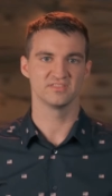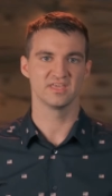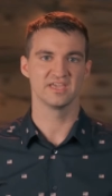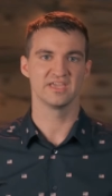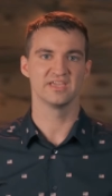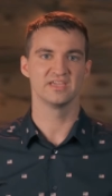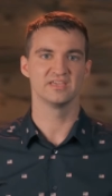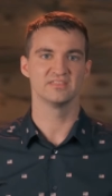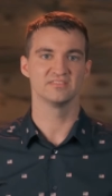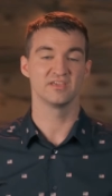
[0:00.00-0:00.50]

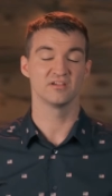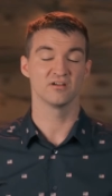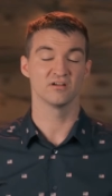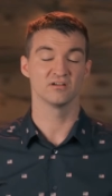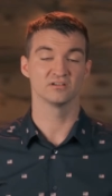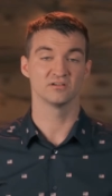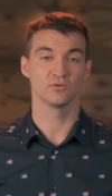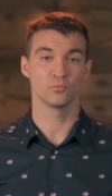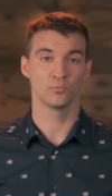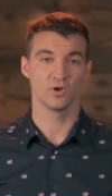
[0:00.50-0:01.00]
they, they are
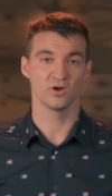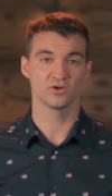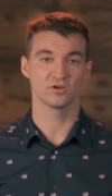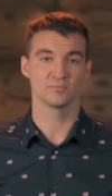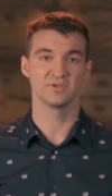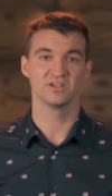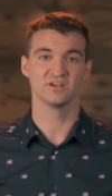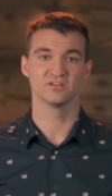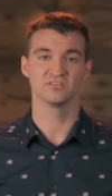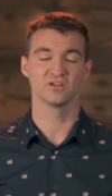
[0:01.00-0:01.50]

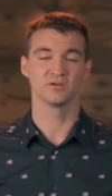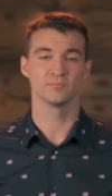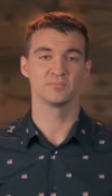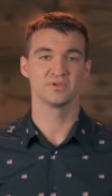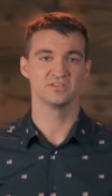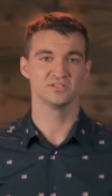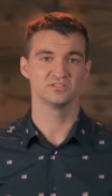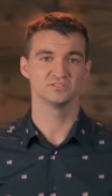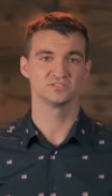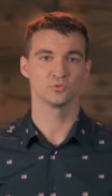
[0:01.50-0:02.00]
welcome here, their
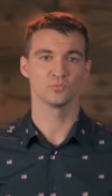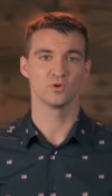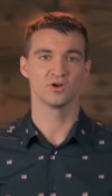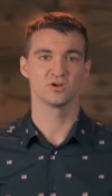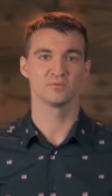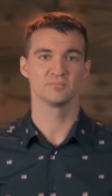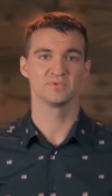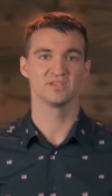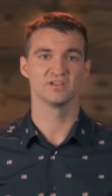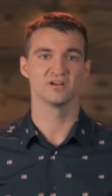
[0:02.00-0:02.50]
opinions are
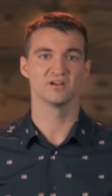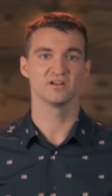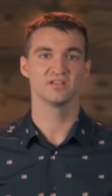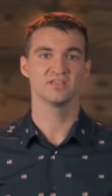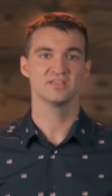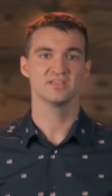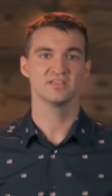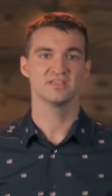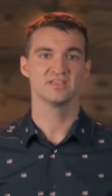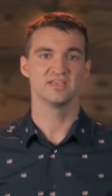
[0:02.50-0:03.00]
welcome here,
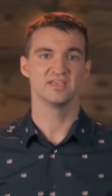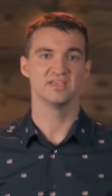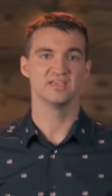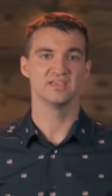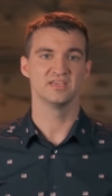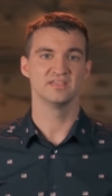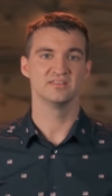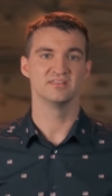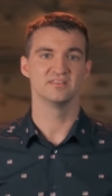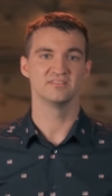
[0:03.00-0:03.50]

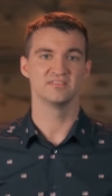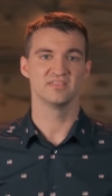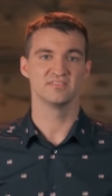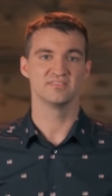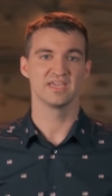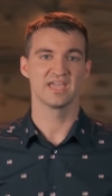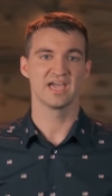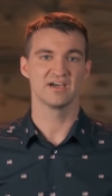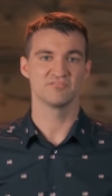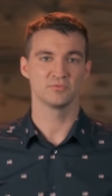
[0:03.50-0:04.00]
and that
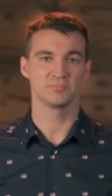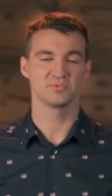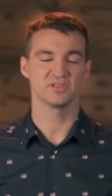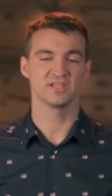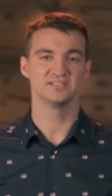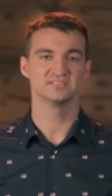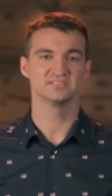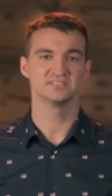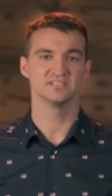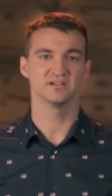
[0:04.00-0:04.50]
they have a
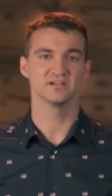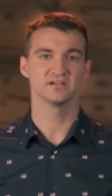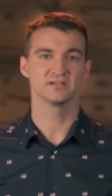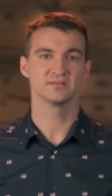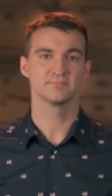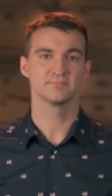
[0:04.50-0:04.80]
place here.